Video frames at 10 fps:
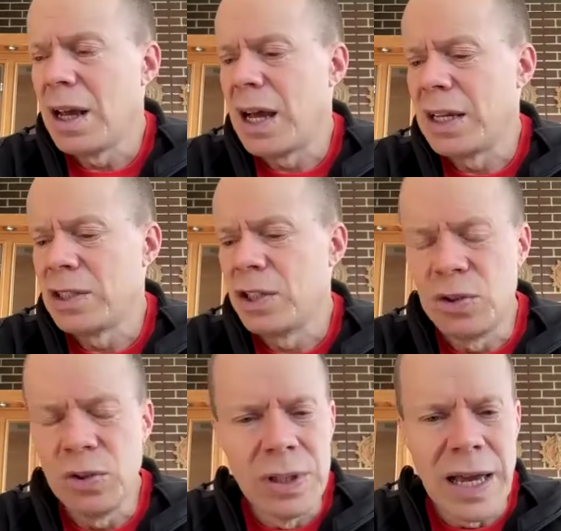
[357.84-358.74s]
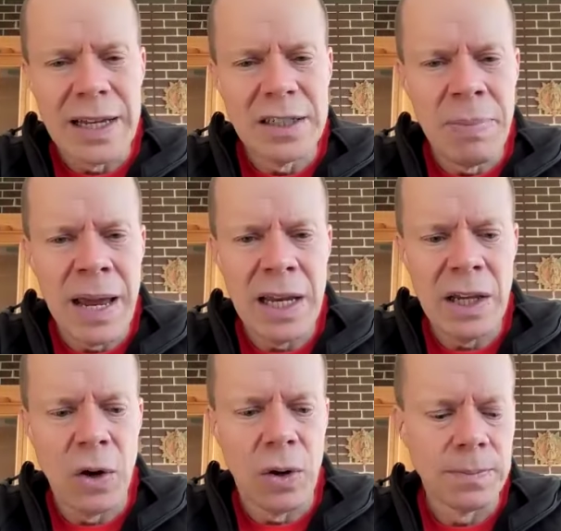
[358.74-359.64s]
to do that,
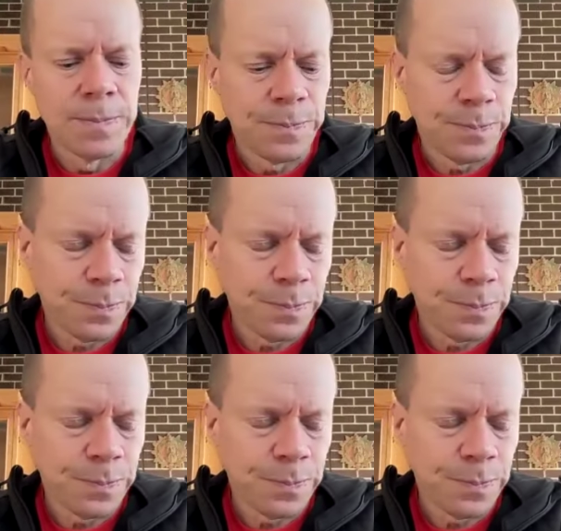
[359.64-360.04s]
depending on